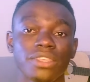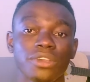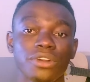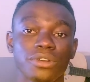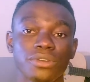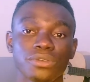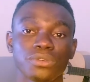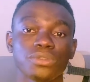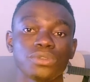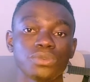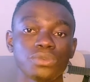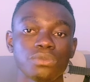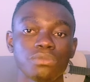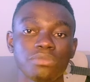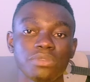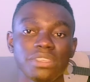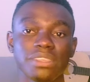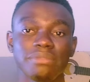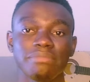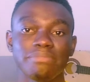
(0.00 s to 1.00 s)
your goods will
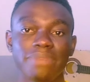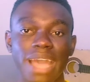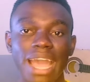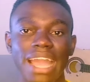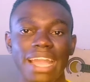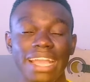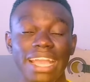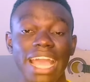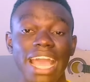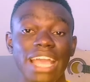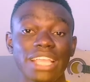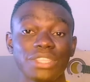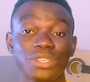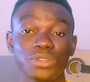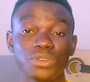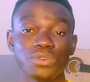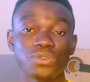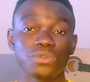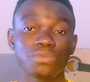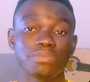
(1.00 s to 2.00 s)
be back
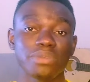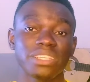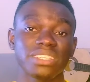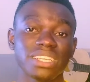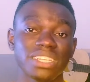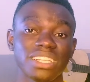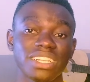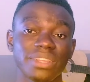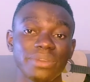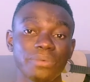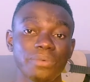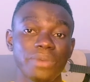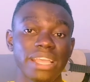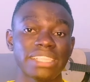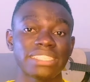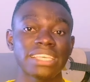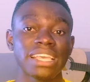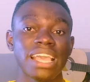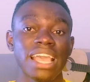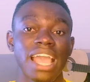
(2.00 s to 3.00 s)
and you patiently
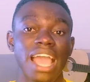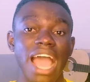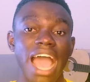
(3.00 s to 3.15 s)
wait